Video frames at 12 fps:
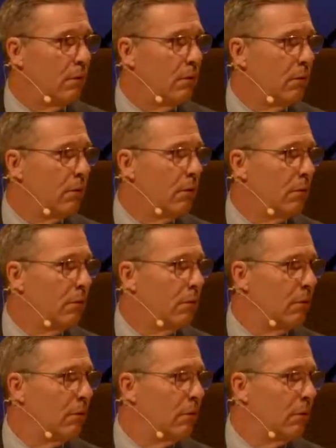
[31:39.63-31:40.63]

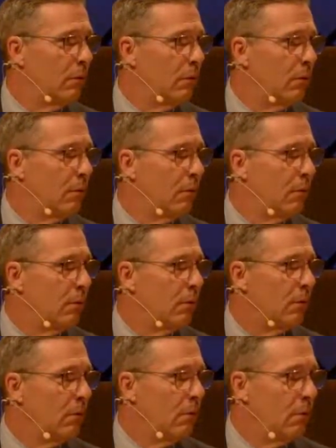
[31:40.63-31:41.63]

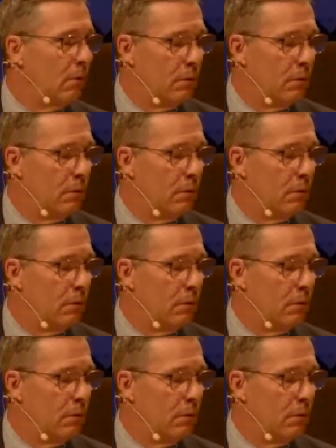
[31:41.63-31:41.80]
[no speech]